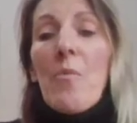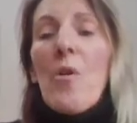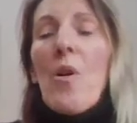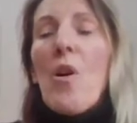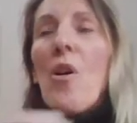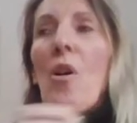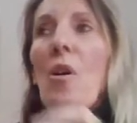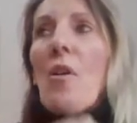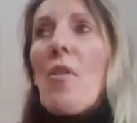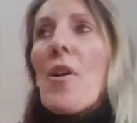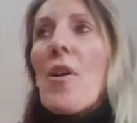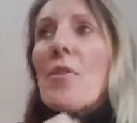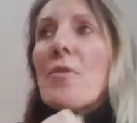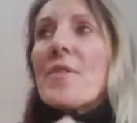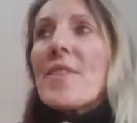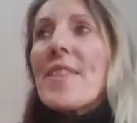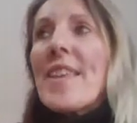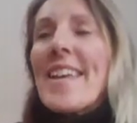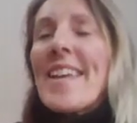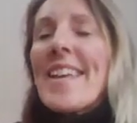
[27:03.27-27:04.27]
What are
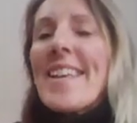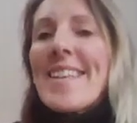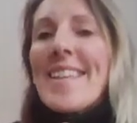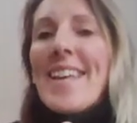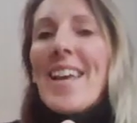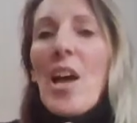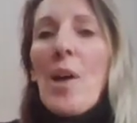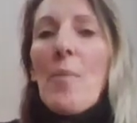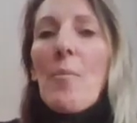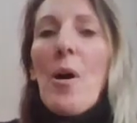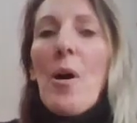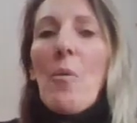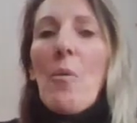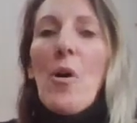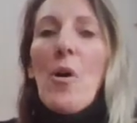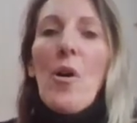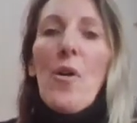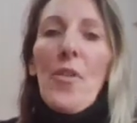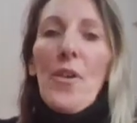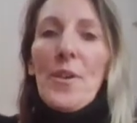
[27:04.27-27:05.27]
those things that come up?
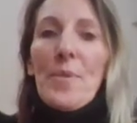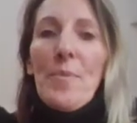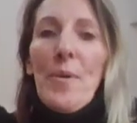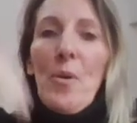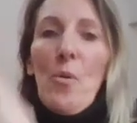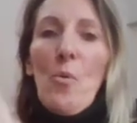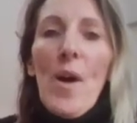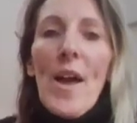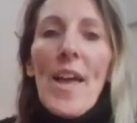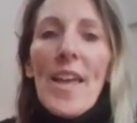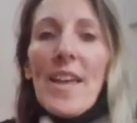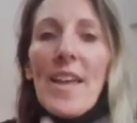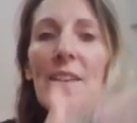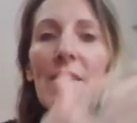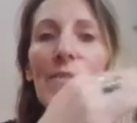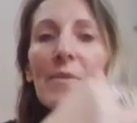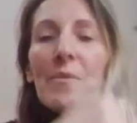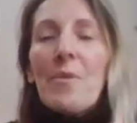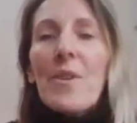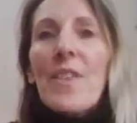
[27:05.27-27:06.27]
What are those big
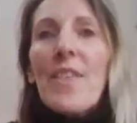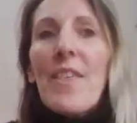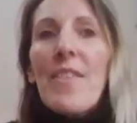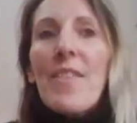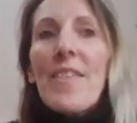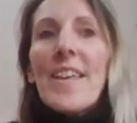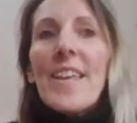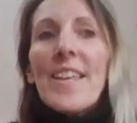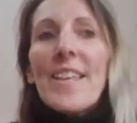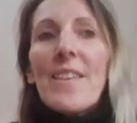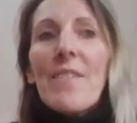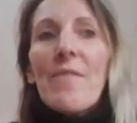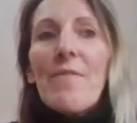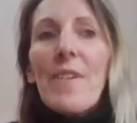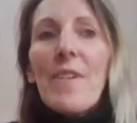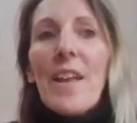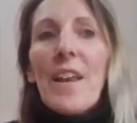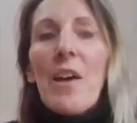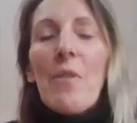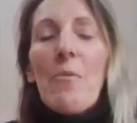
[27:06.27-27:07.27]
waves? What are the things that
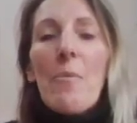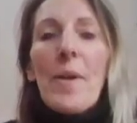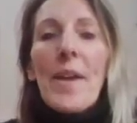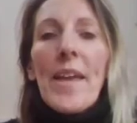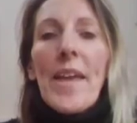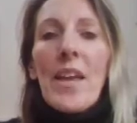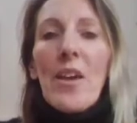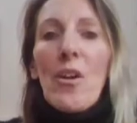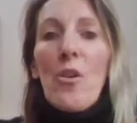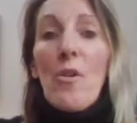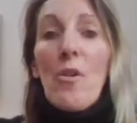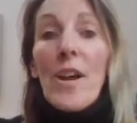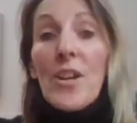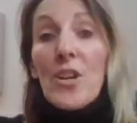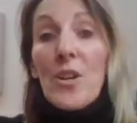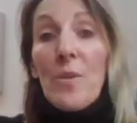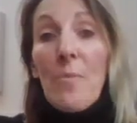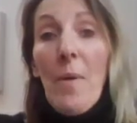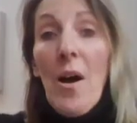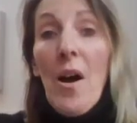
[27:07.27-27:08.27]
feel like we're being
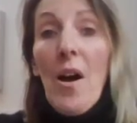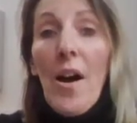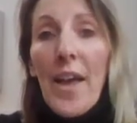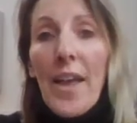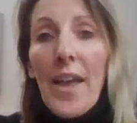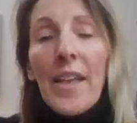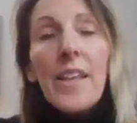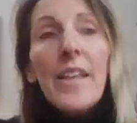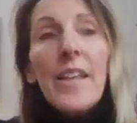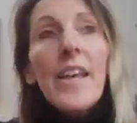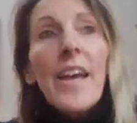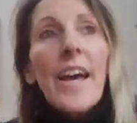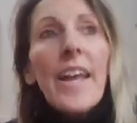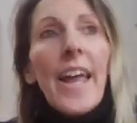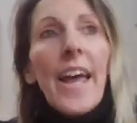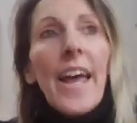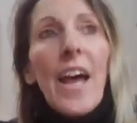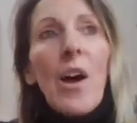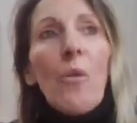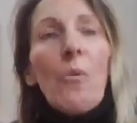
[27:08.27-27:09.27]
crashed by? And
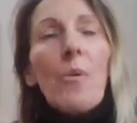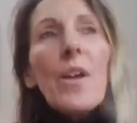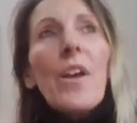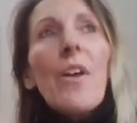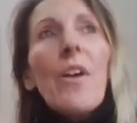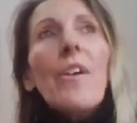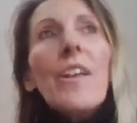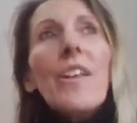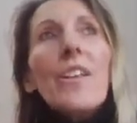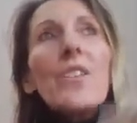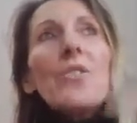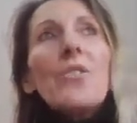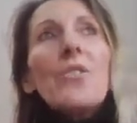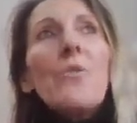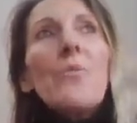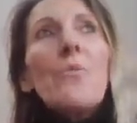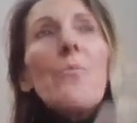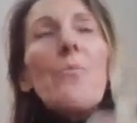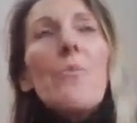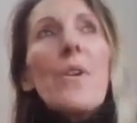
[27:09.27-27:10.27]
how are we going
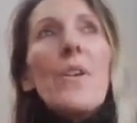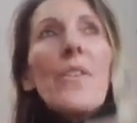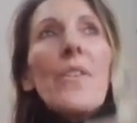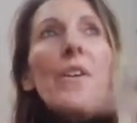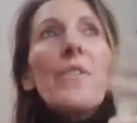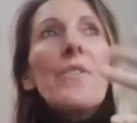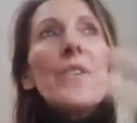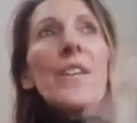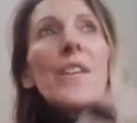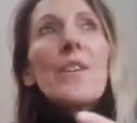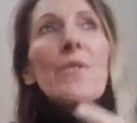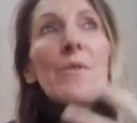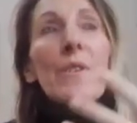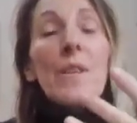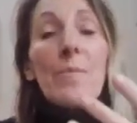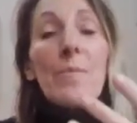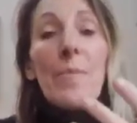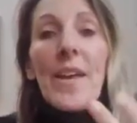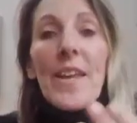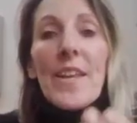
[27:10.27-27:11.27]
to bring those into a
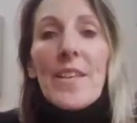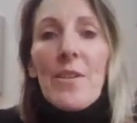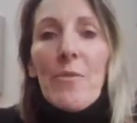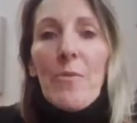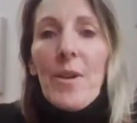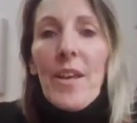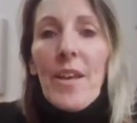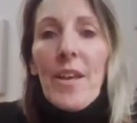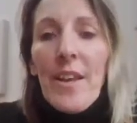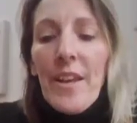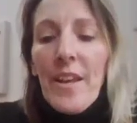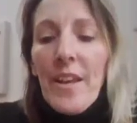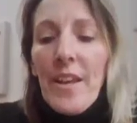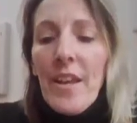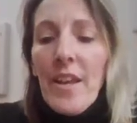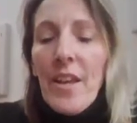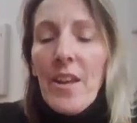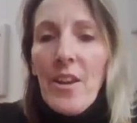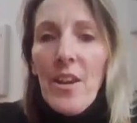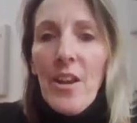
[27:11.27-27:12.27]
space that we can
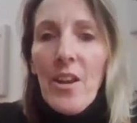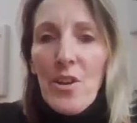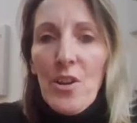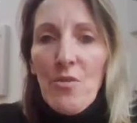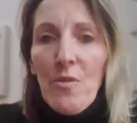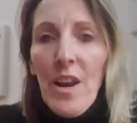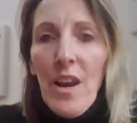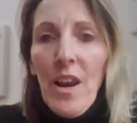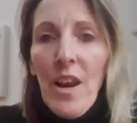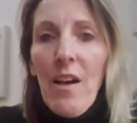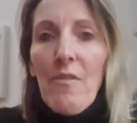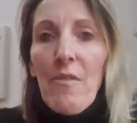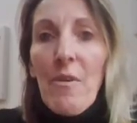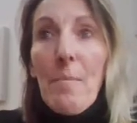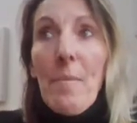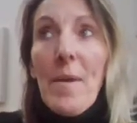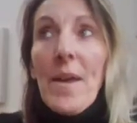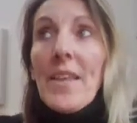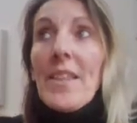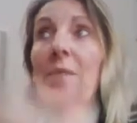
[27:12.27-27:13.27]
nurture and love
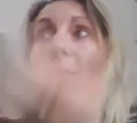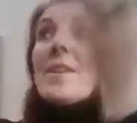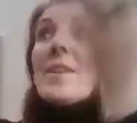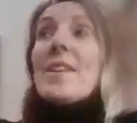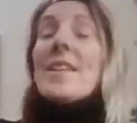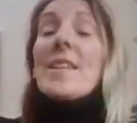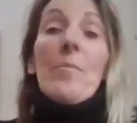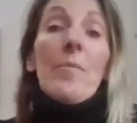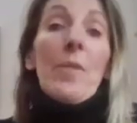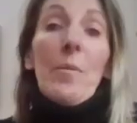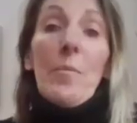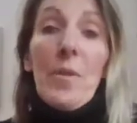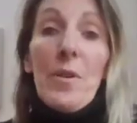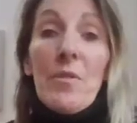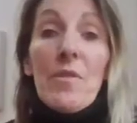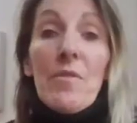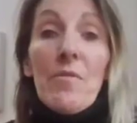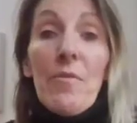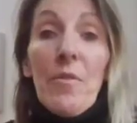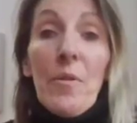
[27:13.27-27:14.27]
and make them into something
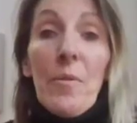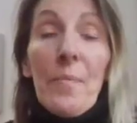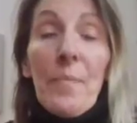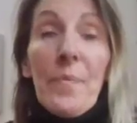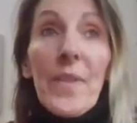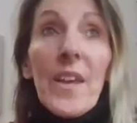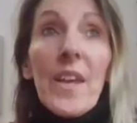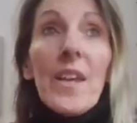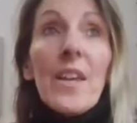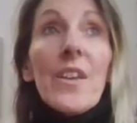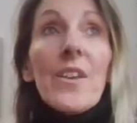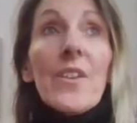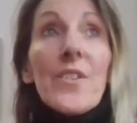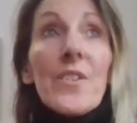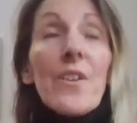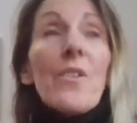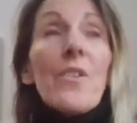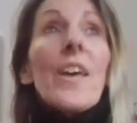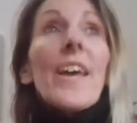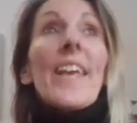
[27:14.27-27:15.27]
beautiful,
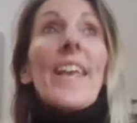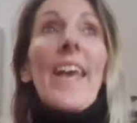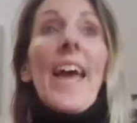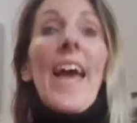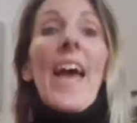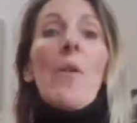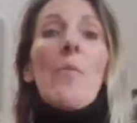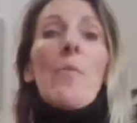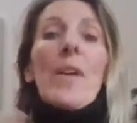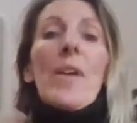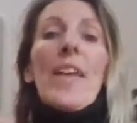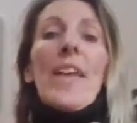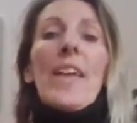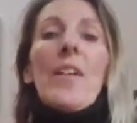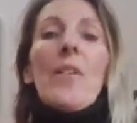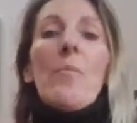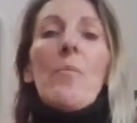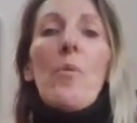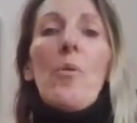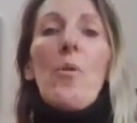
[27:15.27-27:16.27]
so that again we
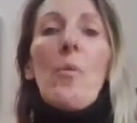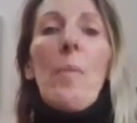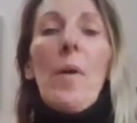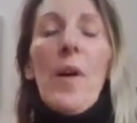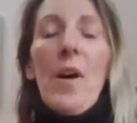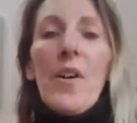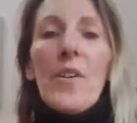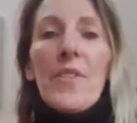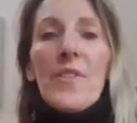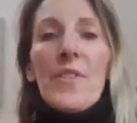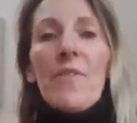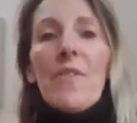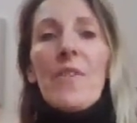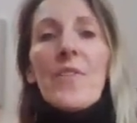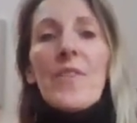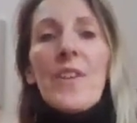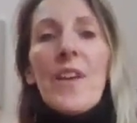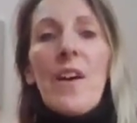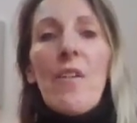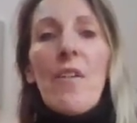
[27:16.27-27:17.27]
heal more parts of
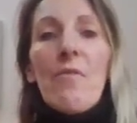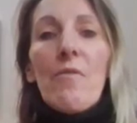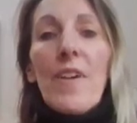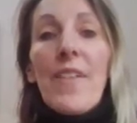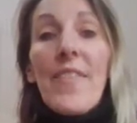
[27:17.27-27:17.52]
ourselves?